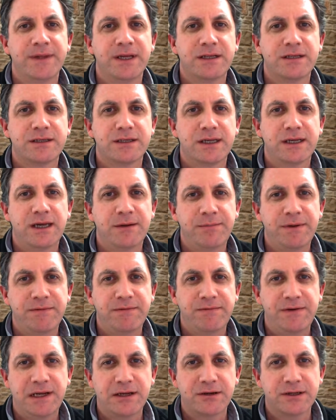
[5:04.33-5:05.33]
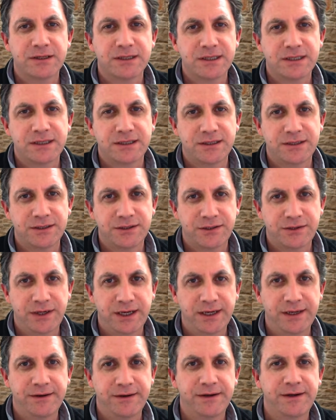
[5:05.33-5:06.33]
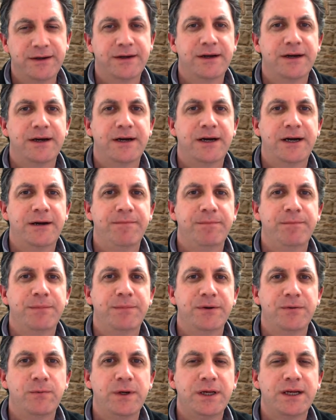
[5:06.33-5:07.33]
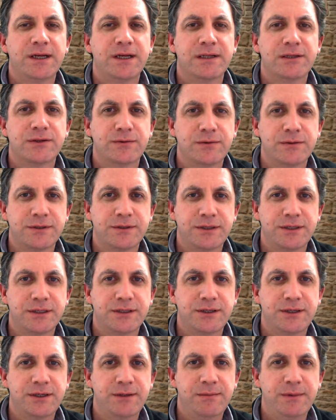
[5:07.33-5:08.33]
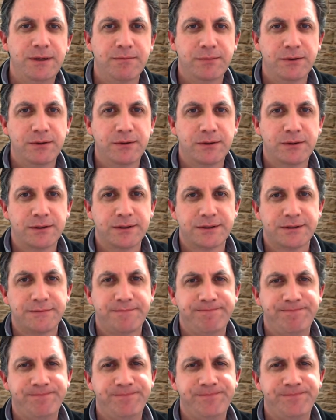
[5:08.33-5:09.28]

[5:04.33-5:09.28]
It can be fairly consistent trade, um, but weekends are also extremely important.